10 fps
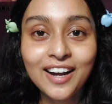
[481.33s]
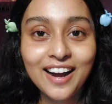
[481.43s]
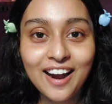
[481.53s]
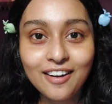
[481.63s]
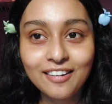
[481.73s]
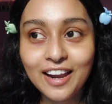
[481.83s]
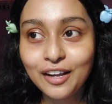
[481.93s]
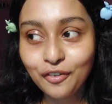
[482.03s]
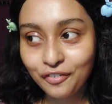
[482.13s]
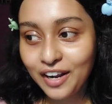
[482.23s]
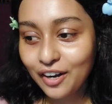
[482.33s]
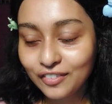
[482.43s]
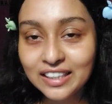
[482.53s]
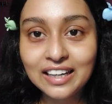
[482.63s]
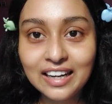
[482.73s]
are like afraid of
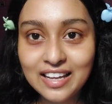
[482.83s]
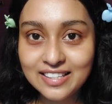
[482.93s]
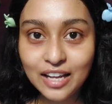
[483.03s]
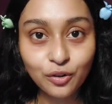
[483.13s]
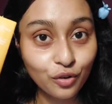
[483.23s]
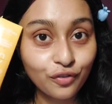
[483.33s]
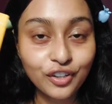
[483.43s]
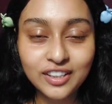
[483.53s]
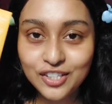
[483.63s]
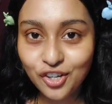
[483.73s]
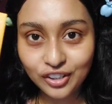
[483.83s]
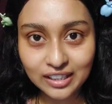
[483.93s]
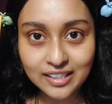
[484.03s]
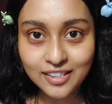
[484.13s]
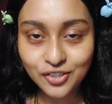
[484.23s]
the dullness, then go for this Dot and
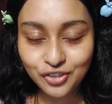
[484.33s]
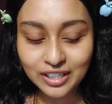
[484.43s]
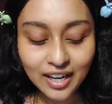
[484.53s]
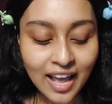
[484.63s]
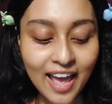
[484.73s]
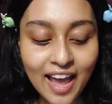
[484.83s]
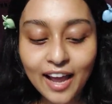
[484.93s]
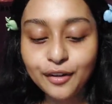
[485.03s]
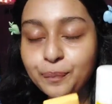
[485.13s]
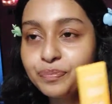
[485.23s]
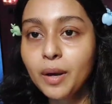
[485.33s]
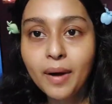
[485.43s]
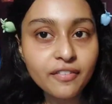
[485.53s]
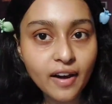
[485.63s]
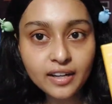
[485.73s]
Key sunscreen. And
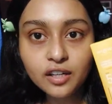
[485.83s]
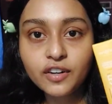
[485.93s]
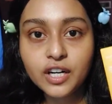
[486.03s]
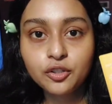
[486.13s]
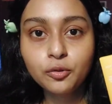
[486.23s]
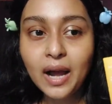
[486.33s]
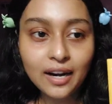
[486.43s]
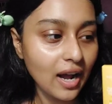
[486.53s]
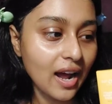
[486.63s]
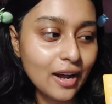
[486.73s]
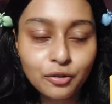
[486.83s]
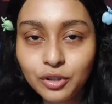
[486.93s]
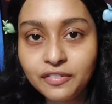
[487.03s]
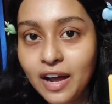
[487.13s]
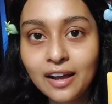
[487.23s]
my final verdict would be, I, I don't know
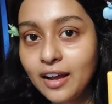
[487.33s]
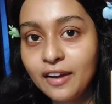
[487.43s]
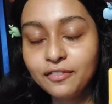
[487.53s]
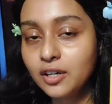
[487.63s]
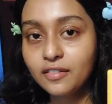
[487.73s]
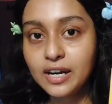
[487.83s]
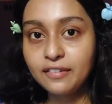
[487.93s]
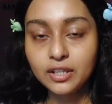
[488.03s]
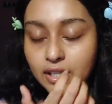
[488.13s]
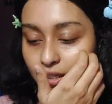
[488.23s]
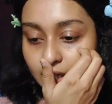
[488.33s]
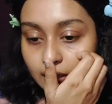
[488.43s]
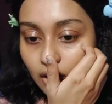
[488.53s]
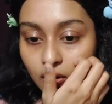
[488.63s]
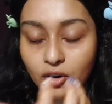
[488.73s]
if I have covered everything in it
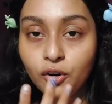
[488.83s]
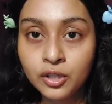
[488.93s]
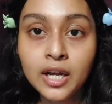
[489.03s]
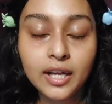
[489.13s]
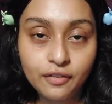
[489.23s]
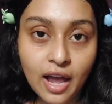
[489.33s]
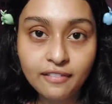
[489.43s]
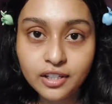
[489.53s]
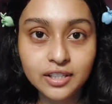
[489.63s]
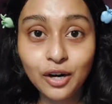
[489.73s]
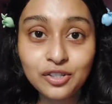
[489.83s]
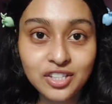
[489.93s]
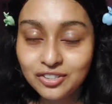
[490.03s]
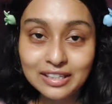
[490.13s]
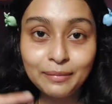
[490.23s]
or not. If you have any doubts,
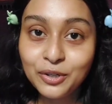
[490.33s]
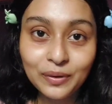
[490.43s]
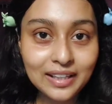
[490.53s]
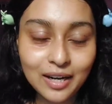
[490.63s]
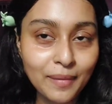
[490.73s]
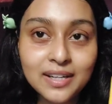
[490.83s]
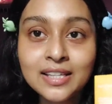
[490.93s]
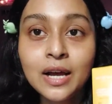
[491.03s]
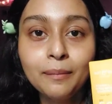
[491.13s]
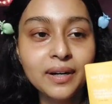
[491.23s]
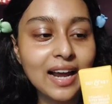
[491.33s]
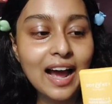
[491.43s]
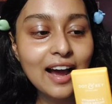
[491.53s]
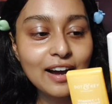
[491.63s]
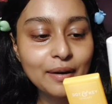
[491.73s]
just let me know in the comments, but
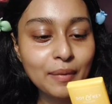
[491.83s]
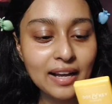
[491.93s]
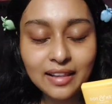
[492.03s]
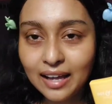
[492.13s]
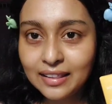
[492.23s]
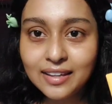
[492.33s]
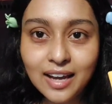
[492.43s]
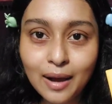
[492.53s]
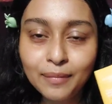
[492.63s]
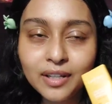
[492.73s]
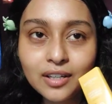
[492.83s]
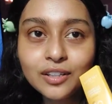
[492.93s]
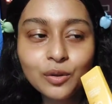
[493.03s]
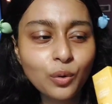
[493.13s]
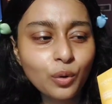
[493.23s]
uh, I, I think I'm
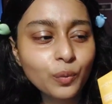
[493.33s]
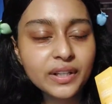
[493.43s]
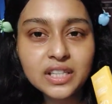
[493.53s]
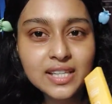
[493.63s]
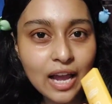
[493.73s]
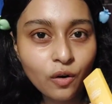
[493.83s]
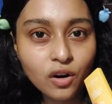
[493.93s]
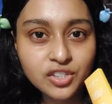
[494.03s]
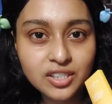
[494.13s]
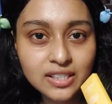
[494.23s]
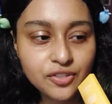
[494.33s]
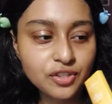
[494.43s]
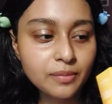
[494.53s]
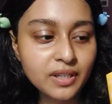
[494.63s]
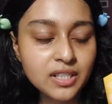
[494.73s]
gonna go with this Aqualogica
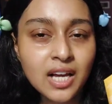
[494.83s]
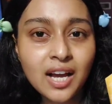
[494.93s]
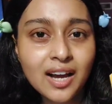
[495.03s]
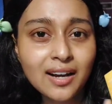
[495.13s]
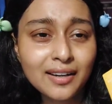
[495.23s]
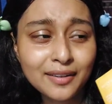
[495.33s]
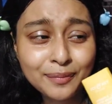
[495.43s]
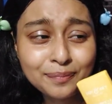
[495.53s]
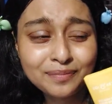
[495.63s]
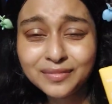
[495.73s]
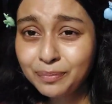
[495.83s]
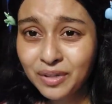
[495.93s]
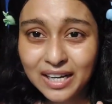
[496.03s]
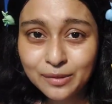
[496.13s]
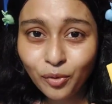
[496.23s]
sunscreen, because uh, the
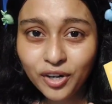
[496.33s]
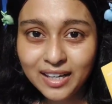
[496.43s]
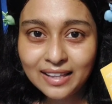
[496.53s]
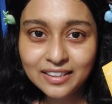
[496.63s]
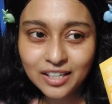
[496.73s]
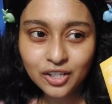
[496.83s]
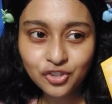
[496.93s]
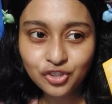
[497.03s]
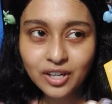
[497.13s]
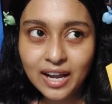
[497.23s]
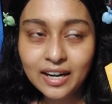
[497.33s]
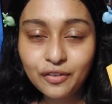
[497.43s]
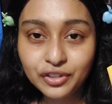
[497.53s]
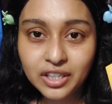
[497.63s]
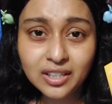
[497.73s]
price point and the texture and
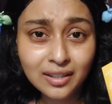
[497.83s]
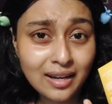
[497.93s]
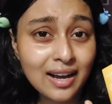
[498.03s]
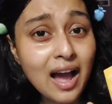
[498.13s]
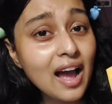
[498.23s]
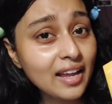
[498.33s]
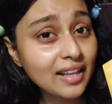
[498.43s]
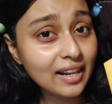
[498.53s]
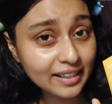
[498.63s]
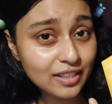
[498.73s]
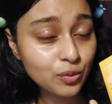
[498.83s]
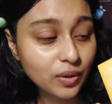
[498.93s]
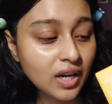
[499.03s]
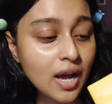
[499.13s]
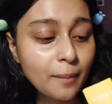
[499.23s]
everything, I like this
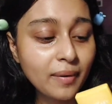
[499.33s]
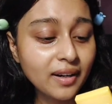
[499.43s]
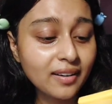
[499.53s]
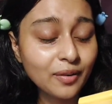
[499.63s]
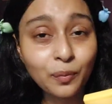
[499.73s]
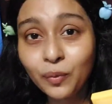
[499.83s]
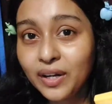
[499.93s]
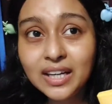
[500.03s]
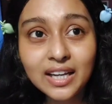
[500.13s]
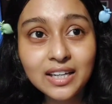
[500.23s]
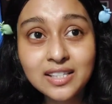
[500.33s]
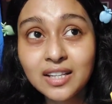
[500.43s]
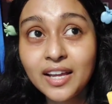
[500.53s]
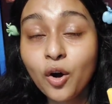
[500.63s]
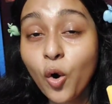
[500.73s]
one. But when it is
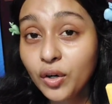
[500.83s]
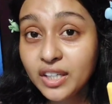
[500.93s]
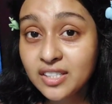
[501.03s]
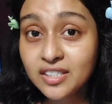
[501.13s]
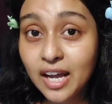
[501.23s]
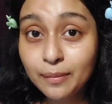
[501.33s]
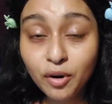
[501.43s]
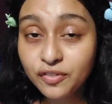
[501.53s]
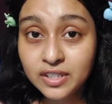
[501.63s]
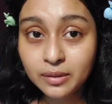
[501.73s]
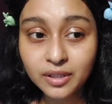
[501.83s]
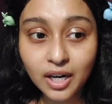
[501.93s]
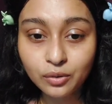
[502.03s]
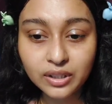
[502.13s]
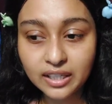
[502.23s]
like hottest type of summer
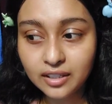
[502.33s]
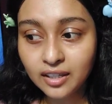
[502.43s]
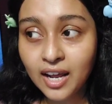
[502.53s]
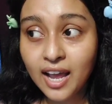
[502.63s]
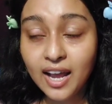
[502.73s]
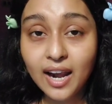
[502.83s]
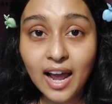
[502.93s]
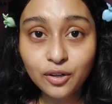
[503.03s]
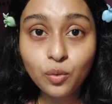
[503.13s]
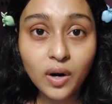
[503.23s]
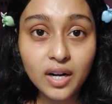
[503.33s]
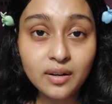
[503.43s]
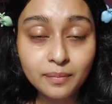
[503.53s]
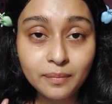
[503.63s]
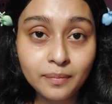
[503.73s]
out there, and I don't want
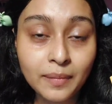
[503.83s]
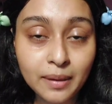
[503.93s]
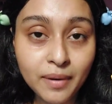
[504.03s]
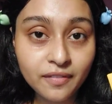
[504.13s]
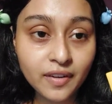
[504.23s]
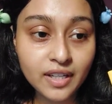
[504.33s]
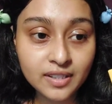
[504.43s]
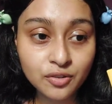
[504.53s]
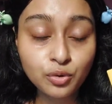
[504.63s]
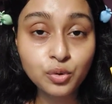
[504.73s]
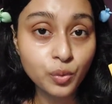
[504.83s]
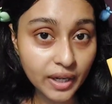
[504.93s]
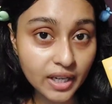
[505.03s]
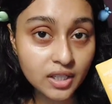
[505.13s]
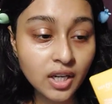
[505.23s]
to make my face to
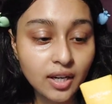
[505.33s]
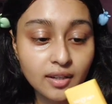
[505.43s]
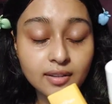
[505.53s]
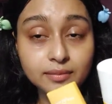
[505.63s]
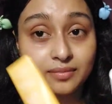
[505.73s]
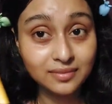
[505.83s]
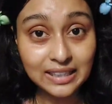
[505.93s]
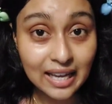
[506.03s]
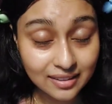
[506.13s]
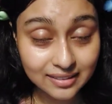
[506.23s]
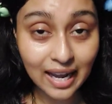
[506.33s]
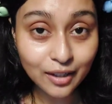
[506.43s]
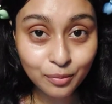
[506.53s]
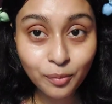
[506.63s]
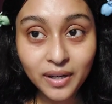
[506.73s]
sweat, uh, that that
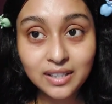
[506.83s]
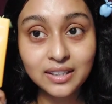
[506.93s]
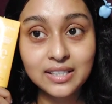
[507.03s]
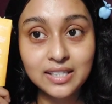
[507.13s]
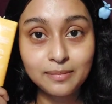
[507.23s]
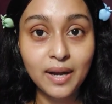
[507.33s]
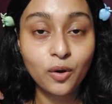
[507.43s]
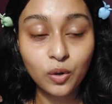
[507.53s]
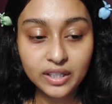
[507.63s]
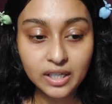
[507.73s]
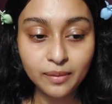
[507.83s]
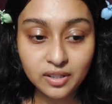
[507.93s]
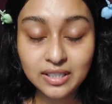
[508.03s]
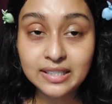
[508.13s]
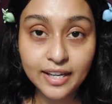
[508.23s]
moment this is my holy grail, because
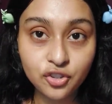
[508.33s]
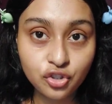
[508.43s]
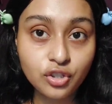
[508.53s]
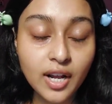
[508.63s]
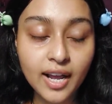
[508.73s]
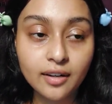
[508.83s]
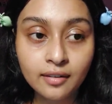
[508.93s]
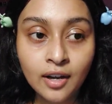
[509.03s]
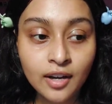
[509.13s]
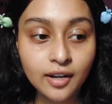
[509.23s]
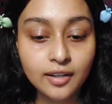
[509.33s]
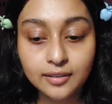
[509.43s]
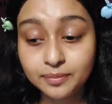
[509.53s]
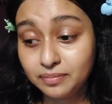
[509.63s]
the texture and uh,